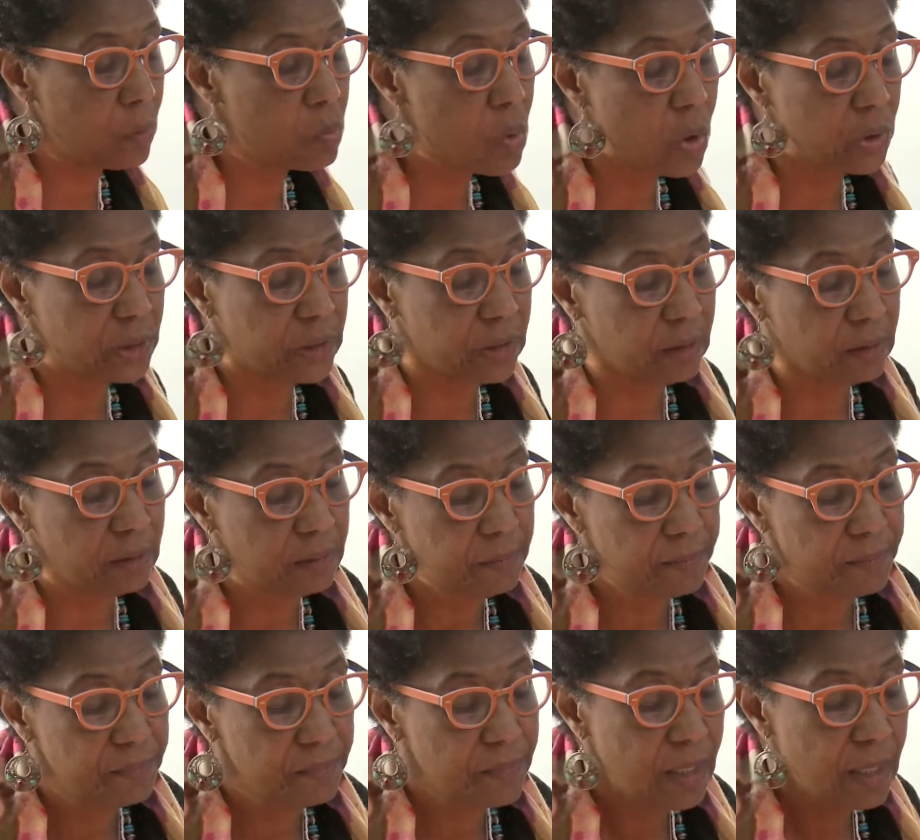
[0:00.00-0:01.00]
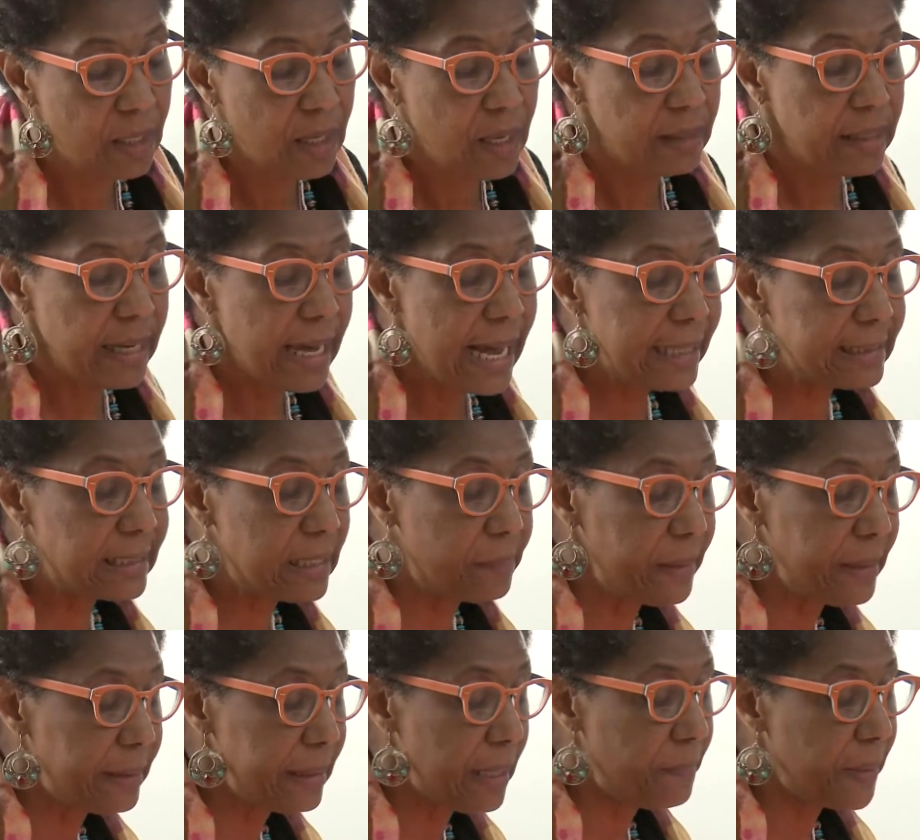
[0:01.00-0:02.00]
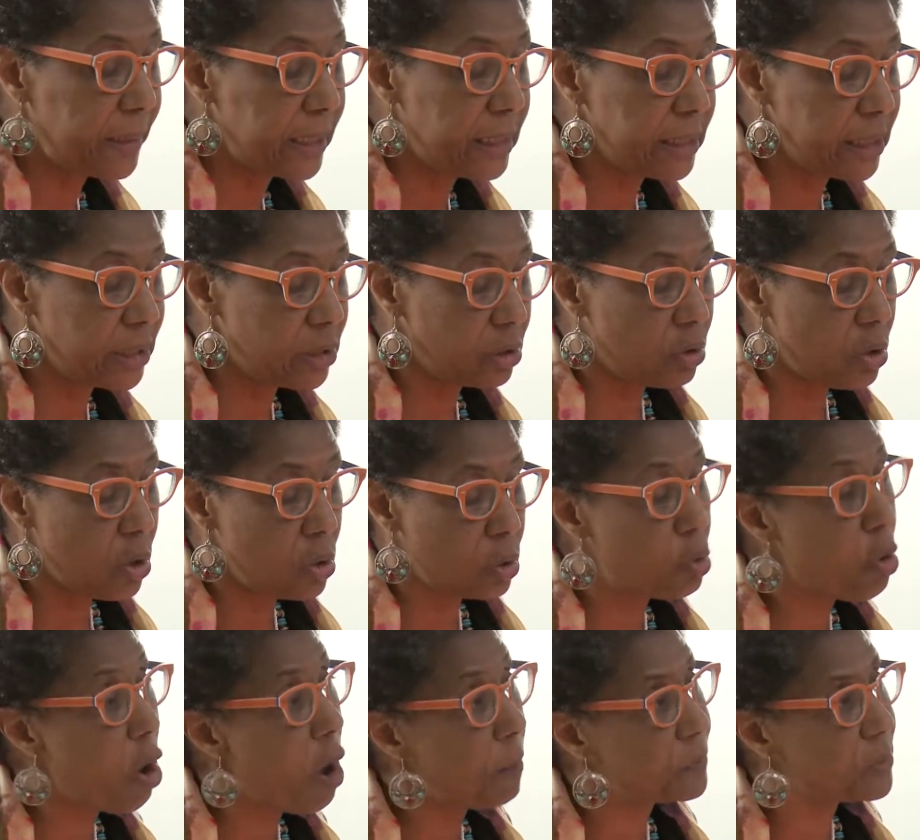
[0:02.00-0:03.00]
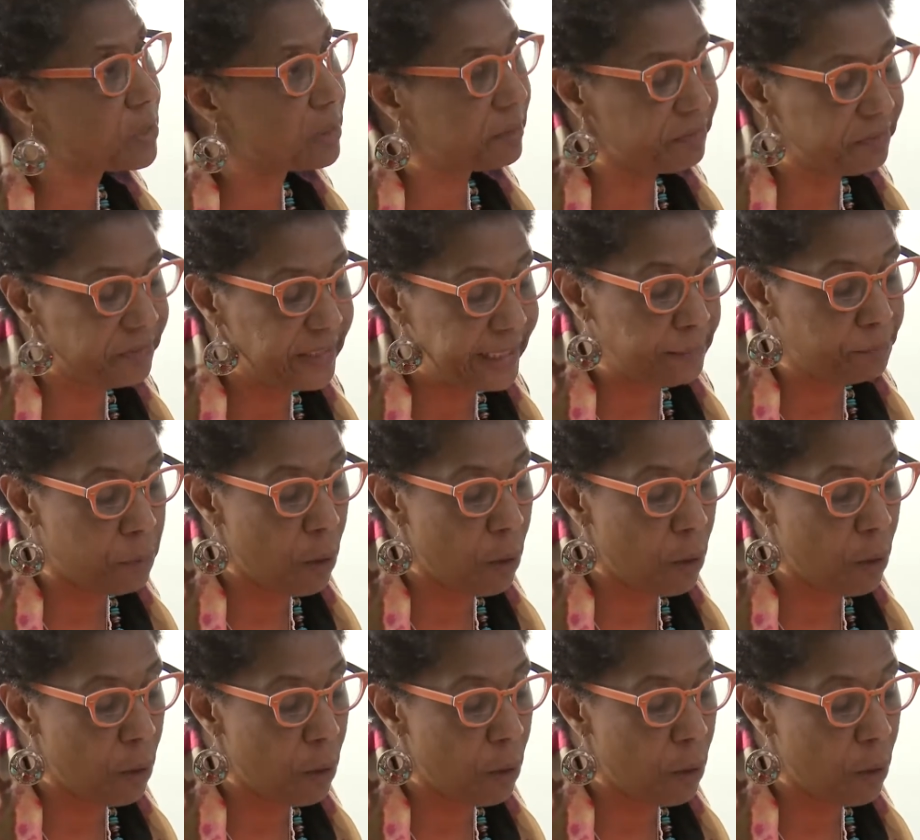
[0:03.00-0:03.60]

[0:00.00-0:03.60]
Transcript: water. There has to be the ability to grow crops to feed